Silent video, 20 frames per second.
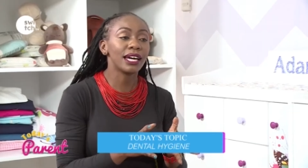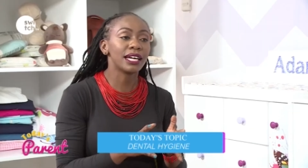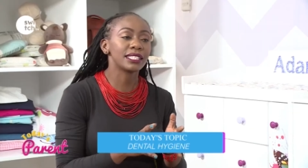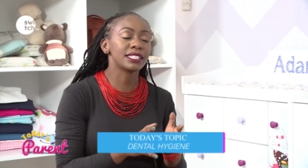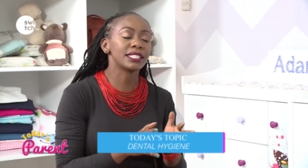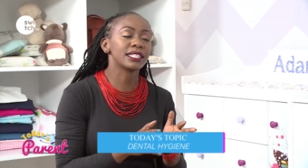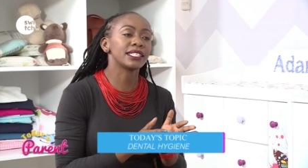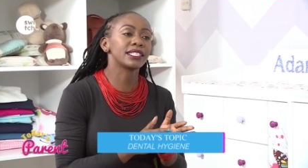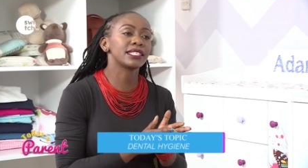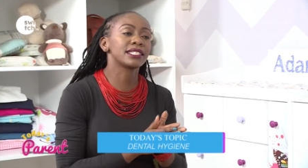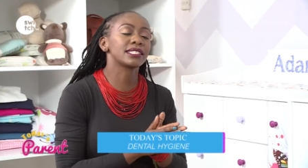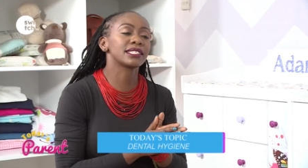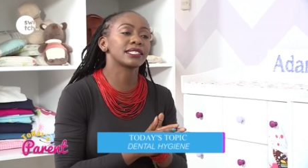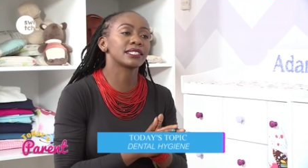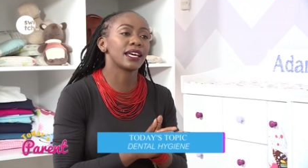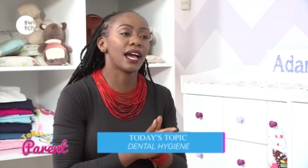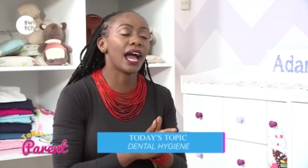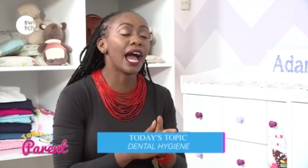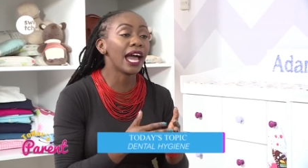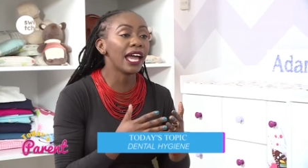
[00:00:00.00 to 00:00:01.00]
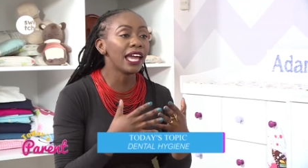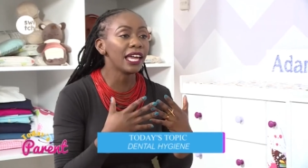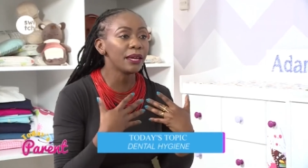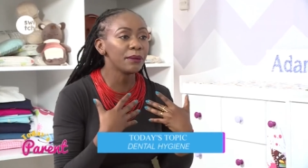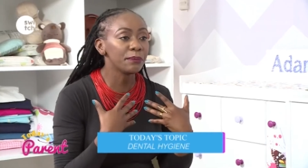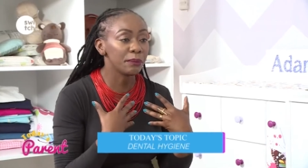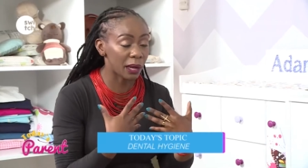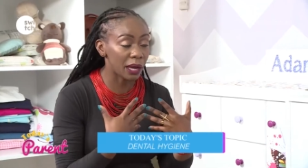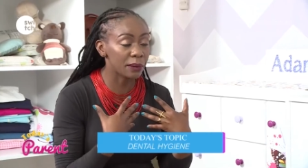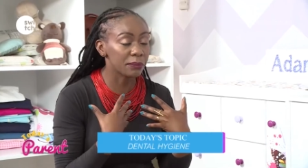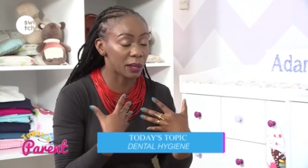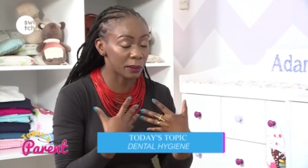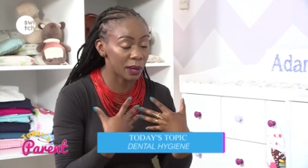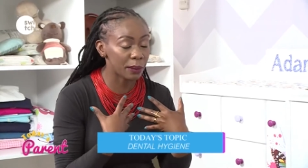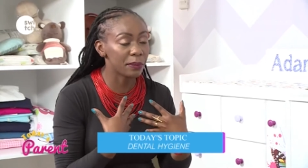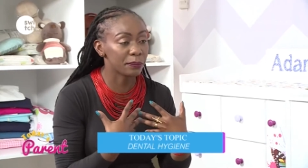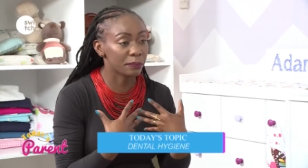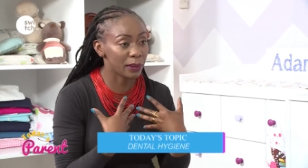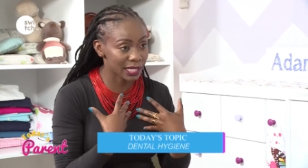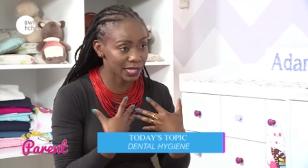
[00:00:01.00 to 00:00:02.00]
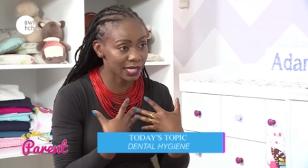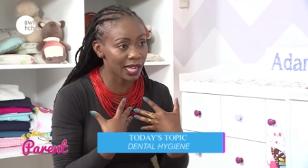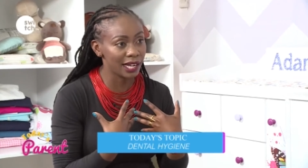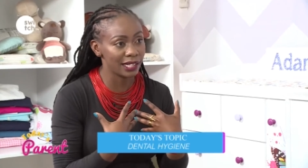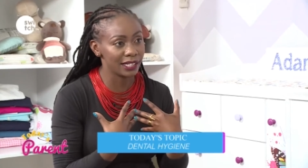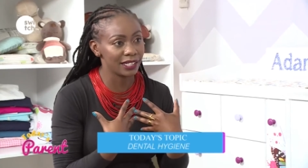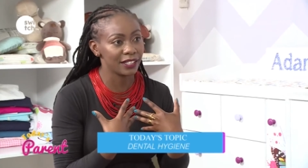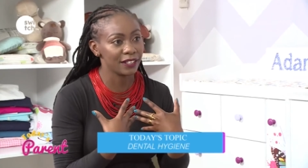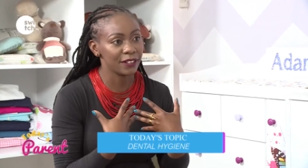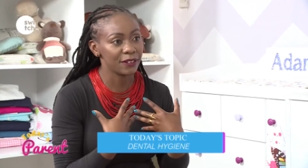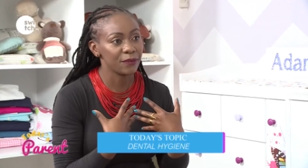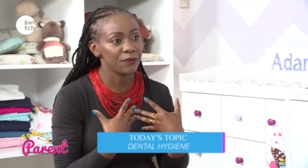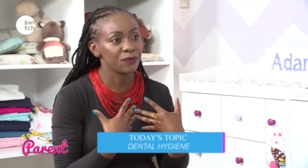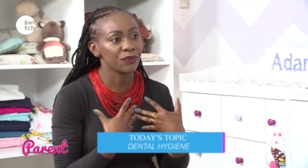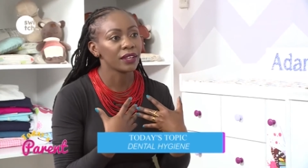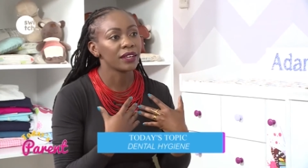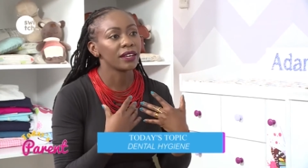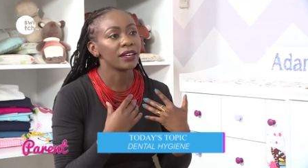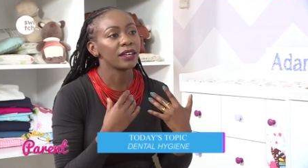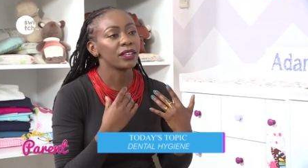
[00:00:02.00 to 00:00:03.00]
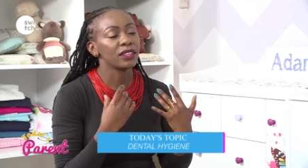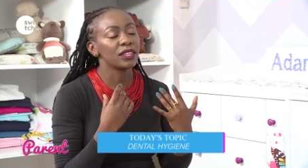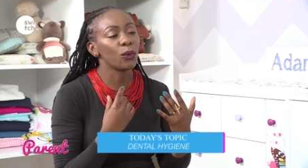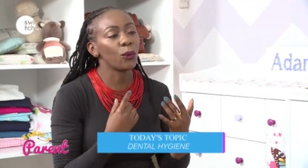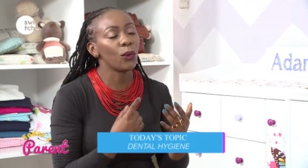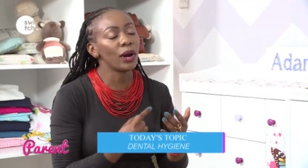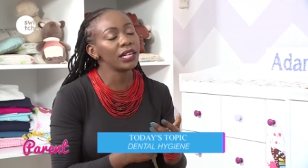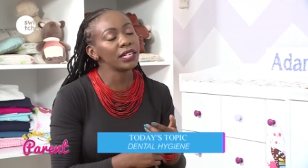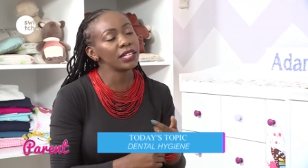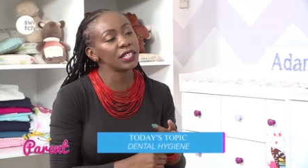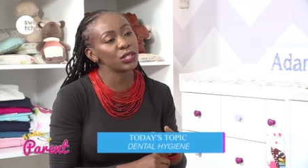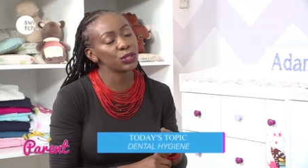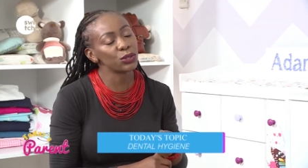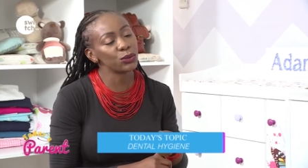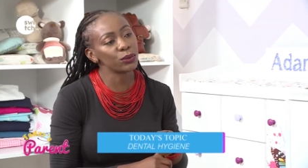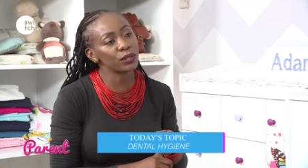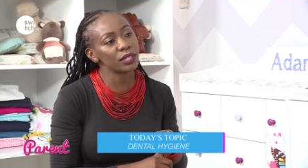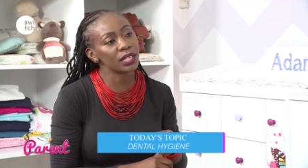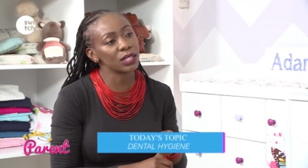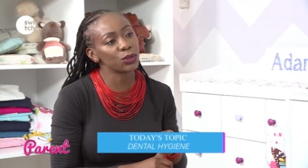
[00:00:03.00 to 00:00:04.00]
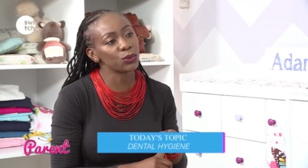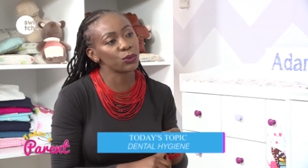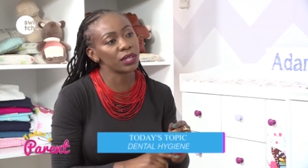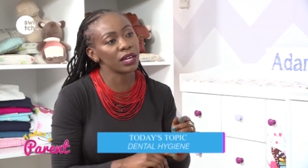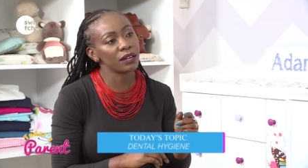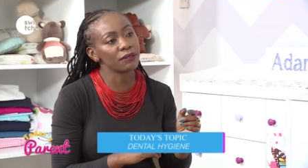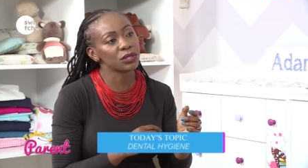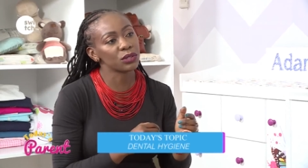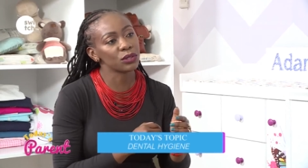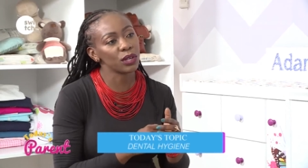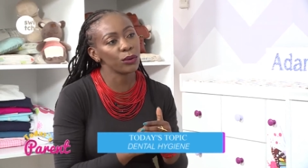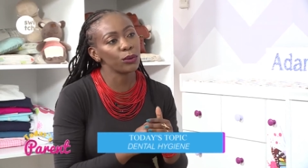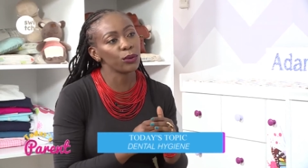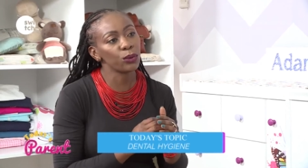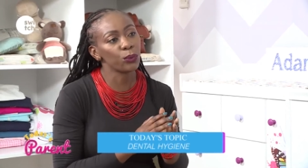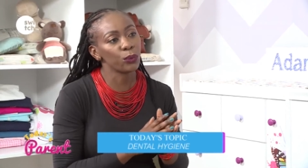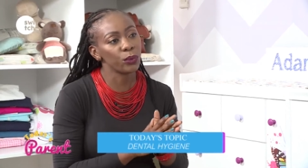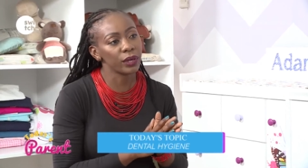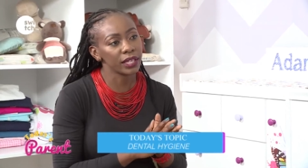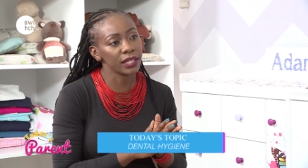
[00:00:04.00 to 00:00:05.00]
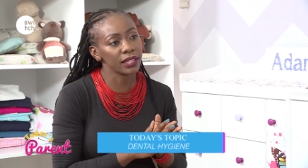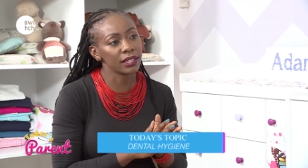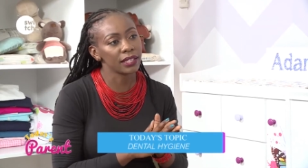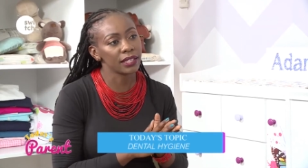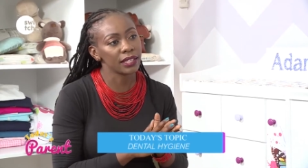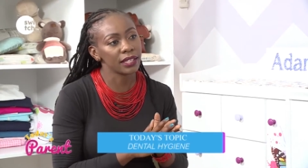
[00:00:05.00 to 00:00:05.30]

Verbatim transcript: that is I, my son, mm -hmm. the one issue that we have struggled with